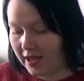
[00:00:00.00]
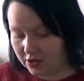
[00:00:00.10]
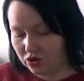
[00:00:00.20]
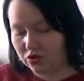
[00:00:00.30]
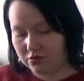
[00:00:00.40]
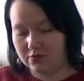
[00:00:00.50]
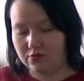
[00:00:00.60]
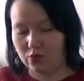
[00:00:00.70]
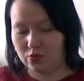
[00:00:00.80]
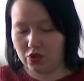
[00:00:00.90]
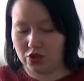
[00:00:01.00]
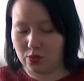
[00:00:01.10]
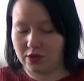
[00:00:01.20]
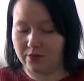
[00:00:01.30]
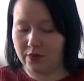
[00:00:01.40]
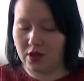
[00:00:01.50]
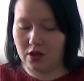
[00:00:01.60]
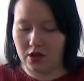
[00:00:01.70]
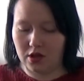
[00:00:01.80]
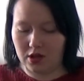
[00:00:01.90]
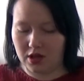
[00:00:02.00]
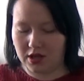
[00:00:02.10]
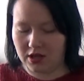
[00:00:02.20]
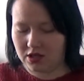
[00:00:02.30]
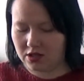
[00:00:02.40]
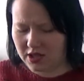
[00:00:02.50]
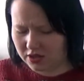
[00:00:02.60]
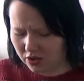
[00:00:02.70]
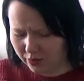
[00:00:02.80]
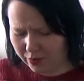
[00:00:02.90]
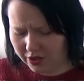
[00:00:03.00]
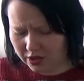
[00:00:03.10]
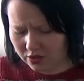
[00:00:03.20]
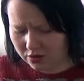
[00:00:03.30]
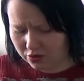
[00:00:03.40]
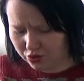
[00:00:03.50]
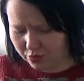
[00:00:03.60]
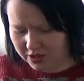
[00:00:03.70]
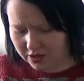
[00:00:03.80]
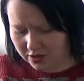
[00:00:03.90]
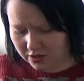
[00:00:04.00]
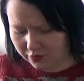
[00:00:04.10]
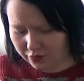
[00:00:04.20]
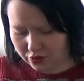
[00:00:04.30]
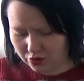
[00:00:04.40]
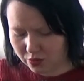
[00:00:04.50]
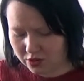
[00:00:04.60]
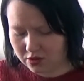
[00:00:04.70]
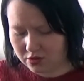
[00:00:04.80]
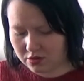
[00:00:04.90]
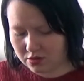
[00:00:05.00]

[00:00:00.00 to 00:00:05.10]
a sock, just one, and it's actually pretty close to be done, the first one.